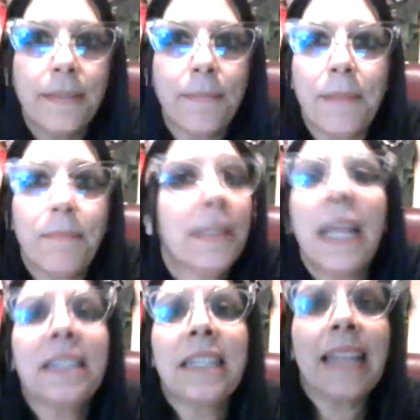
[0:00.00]
but
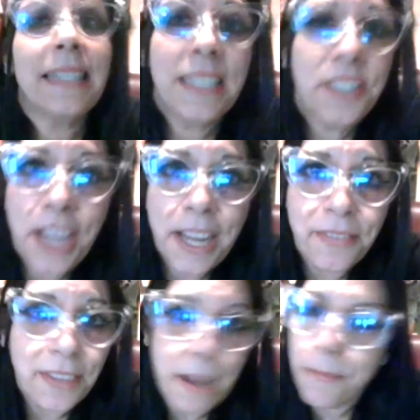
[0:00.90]
bless that DJ
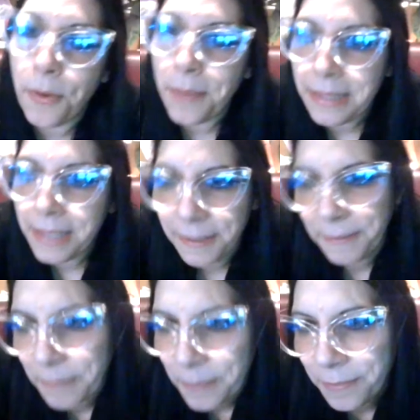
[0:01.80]
for that moment.
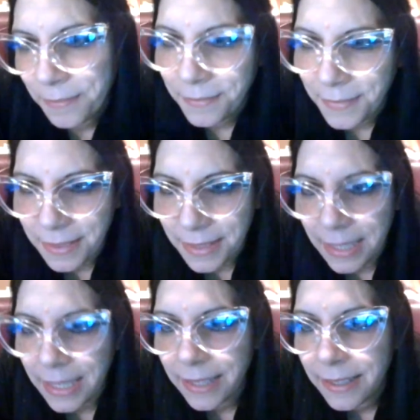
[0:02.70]
Let's
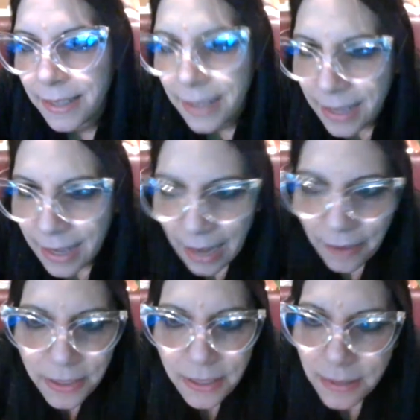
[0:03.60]
see. I
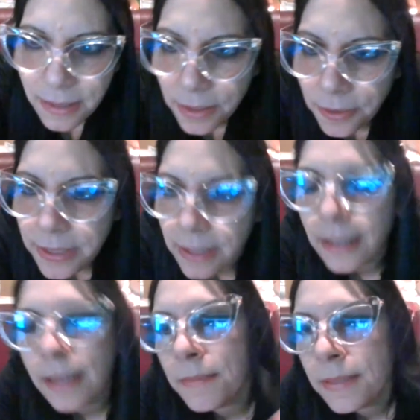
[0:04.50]
recently started going to
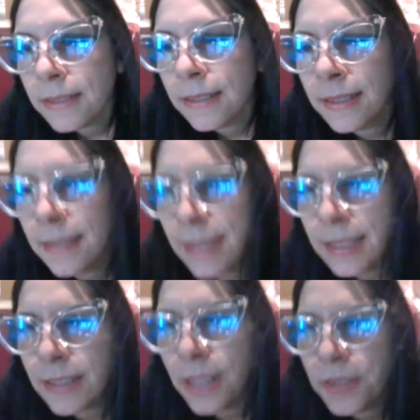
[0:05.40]
clubs that
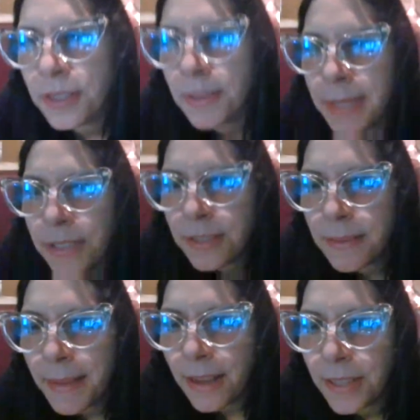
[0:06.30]
is closer to me just
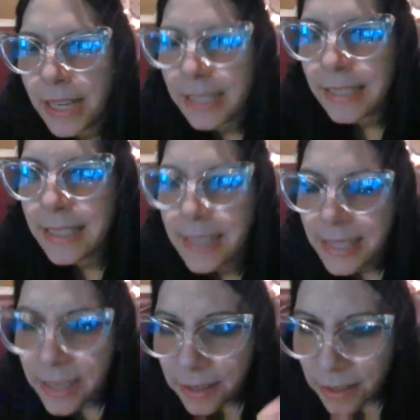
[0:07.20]
about a
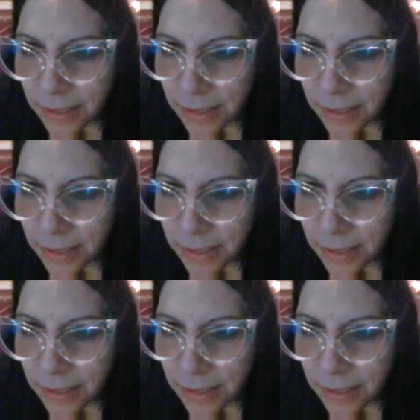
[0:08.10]
year